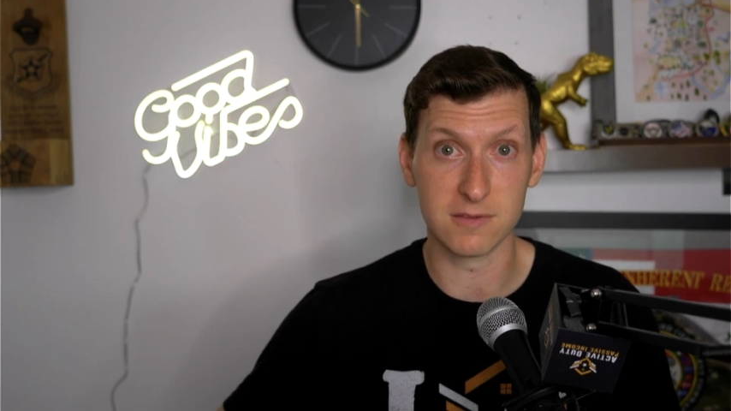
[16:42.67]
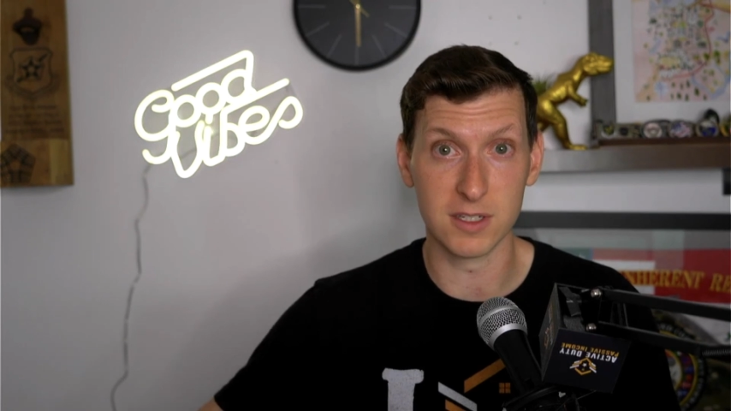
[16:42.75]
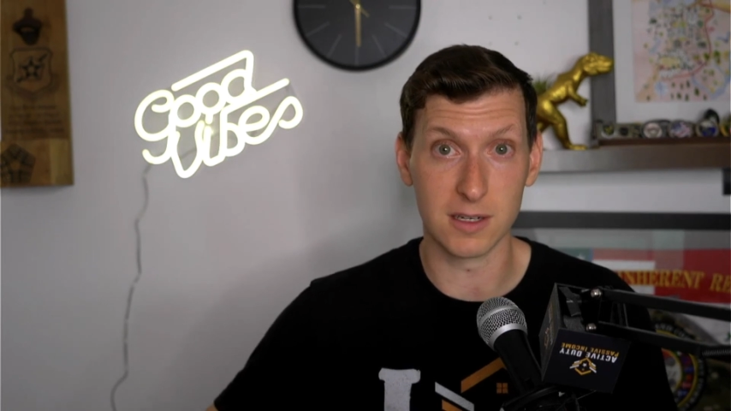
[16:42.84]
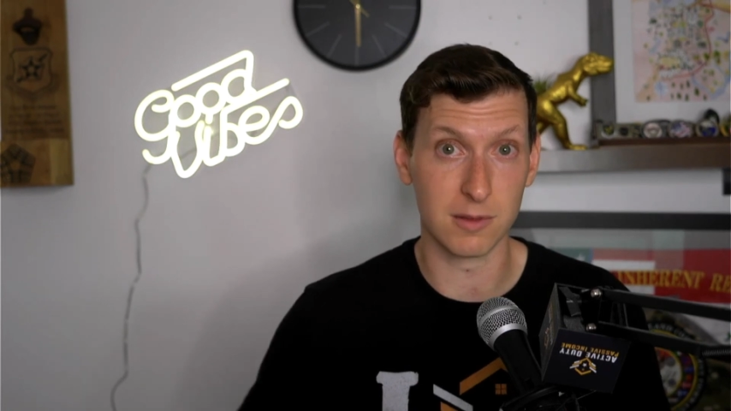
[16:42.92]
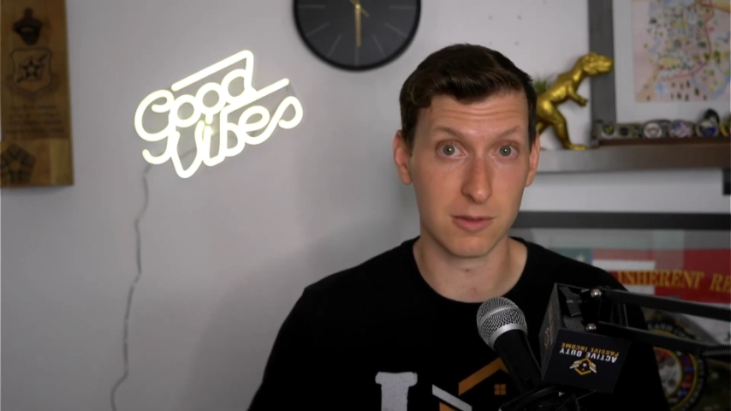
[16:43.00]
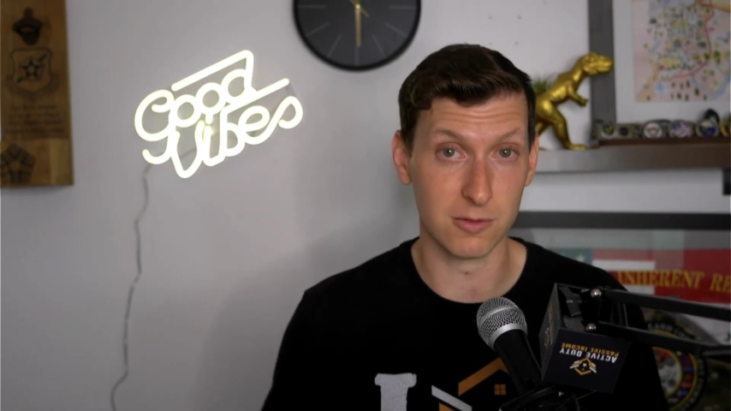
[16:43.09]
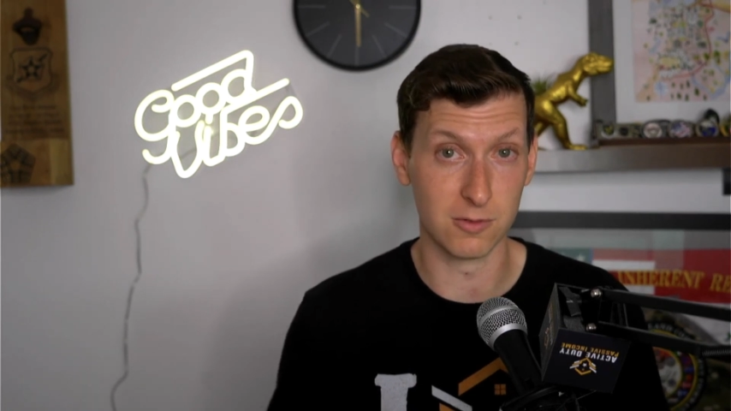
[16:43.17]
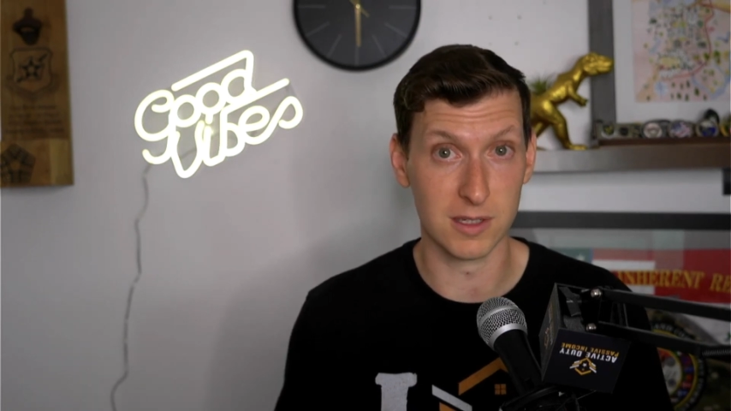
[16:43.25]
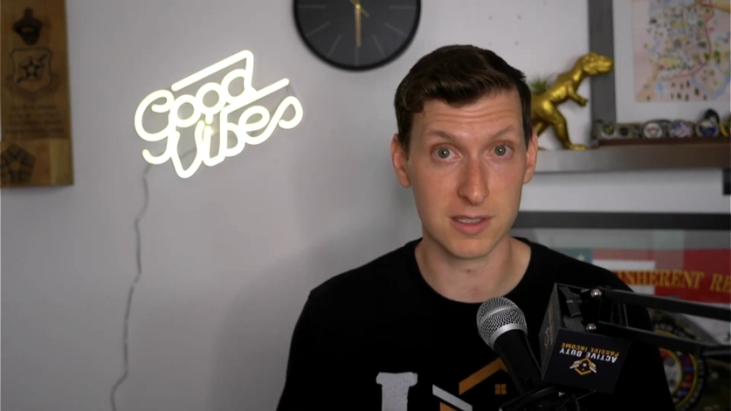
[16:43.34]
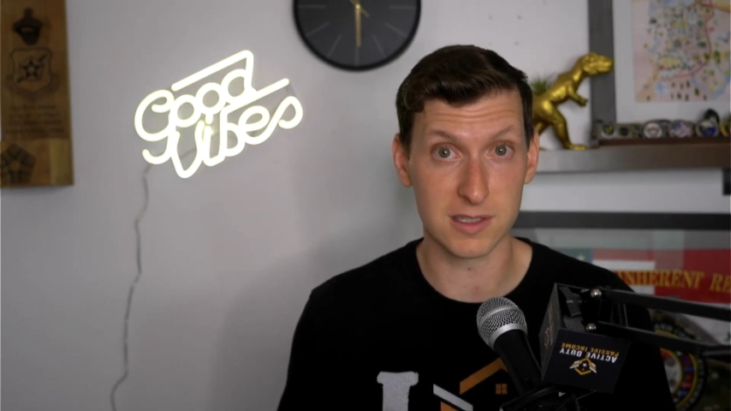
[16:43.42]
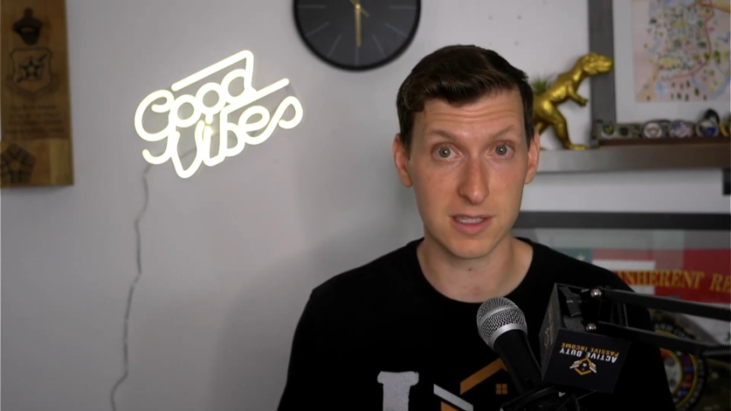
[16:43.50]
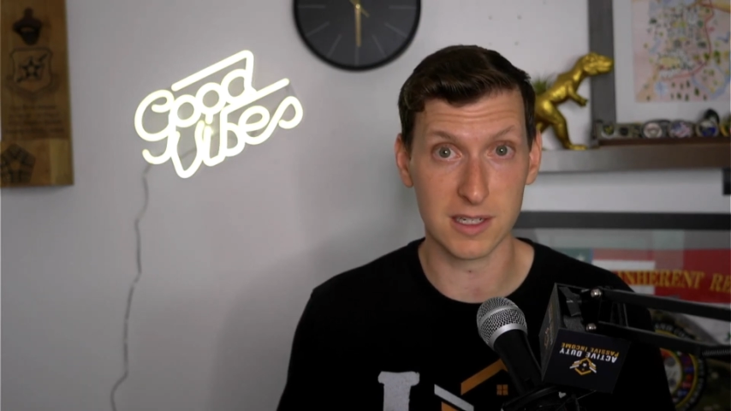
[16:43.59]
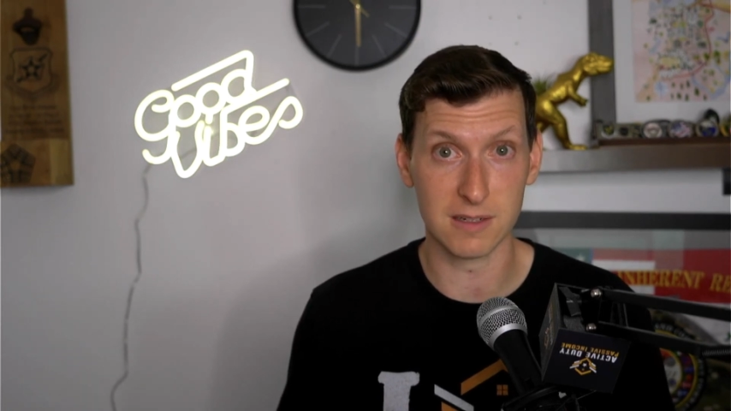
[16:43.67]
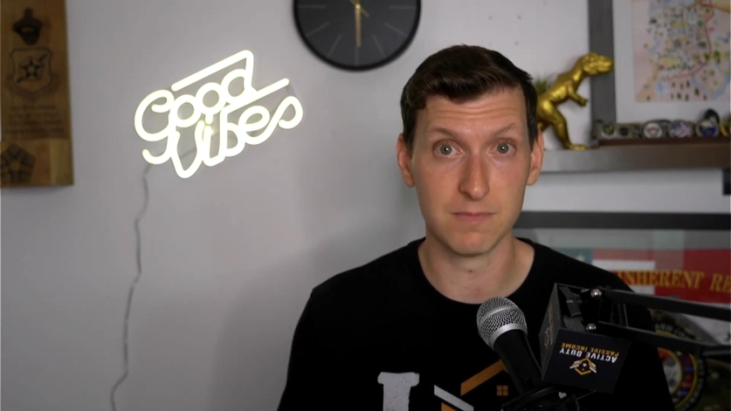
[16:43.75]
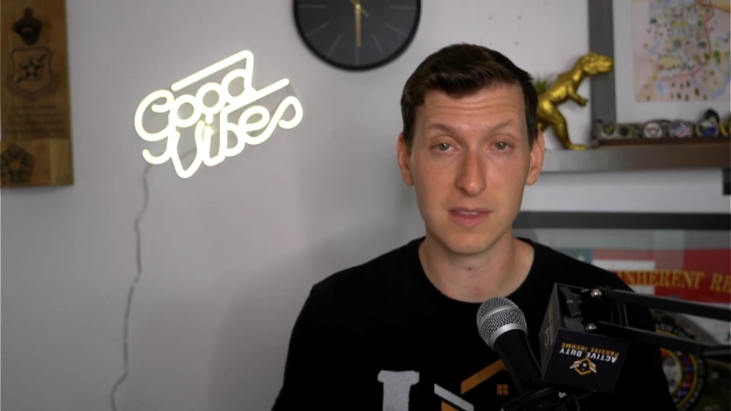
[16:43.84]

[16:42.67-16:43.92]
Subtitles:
income through real estate.